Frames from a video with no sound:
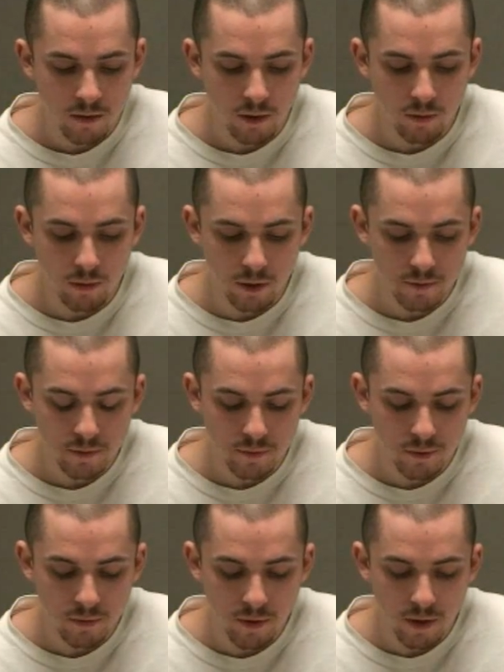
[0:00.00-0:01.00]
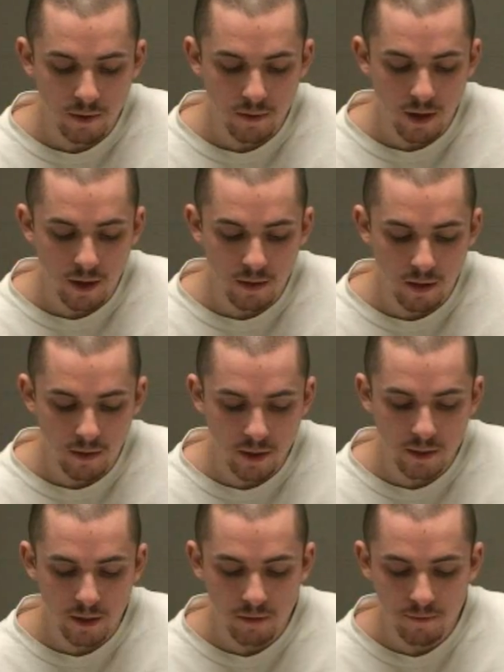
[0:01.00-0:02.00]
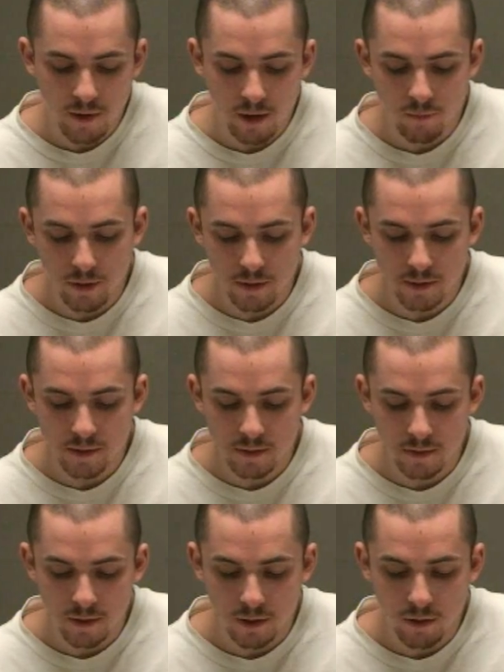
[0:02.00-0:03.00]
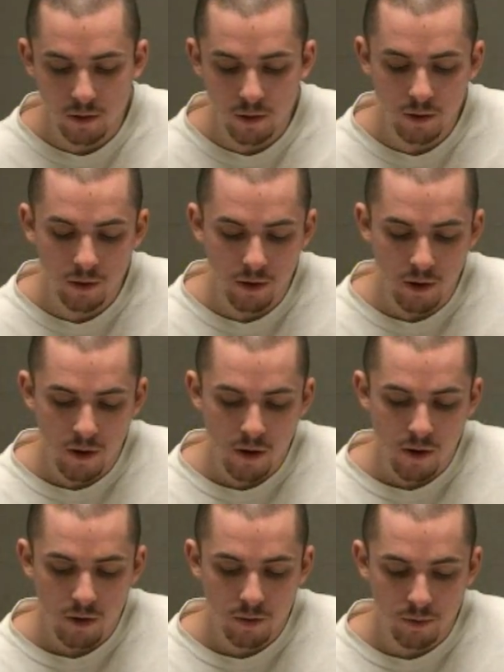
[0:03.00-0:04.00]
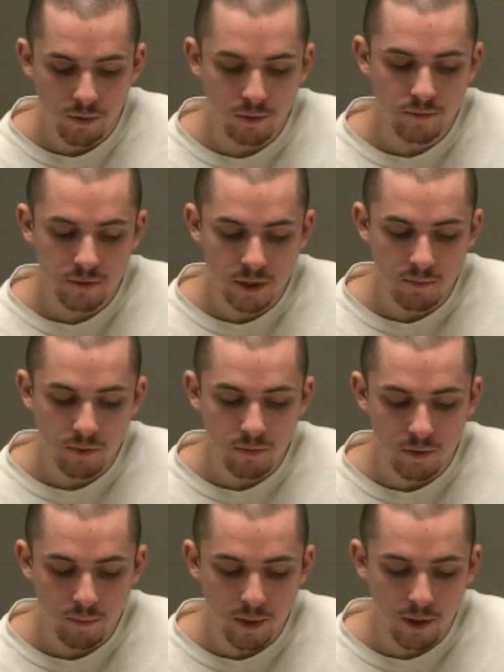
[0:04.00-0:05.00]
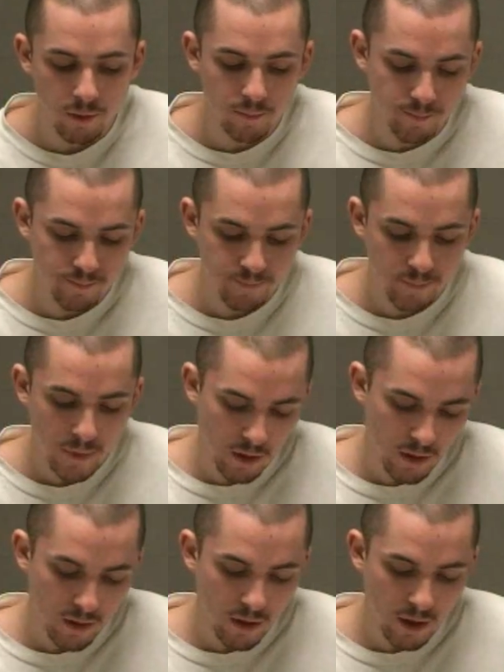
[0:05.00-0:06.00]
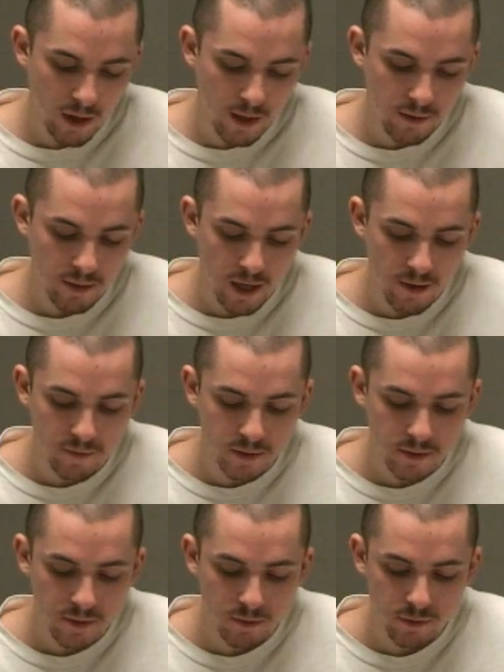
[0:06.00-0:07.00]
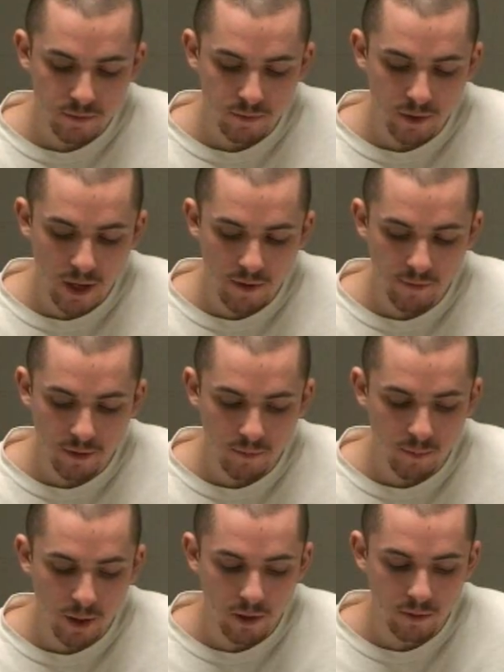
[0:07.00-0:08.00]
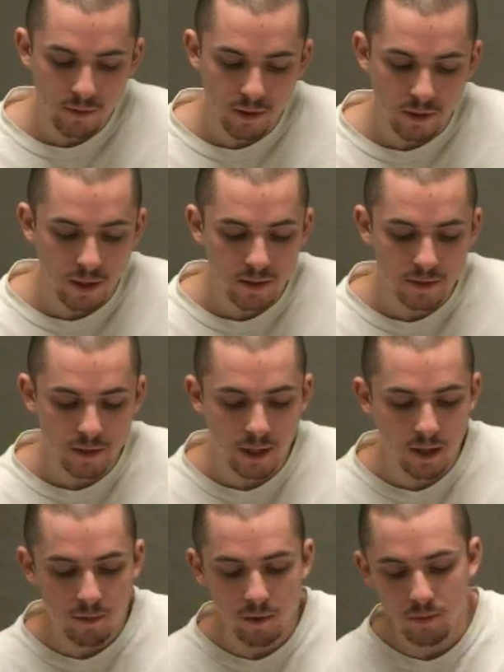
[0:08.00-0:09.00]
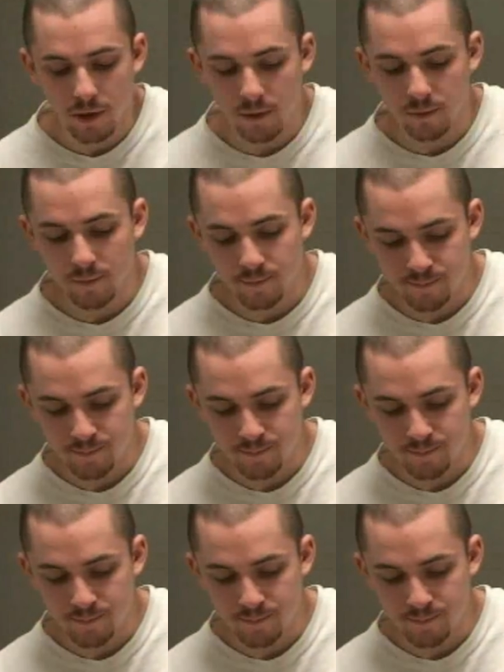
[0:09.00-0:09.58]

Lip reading: There were also two unidentified witnesses in the car who could have seen me with the belt. I had to have an excuse for having the belt in case it came up later.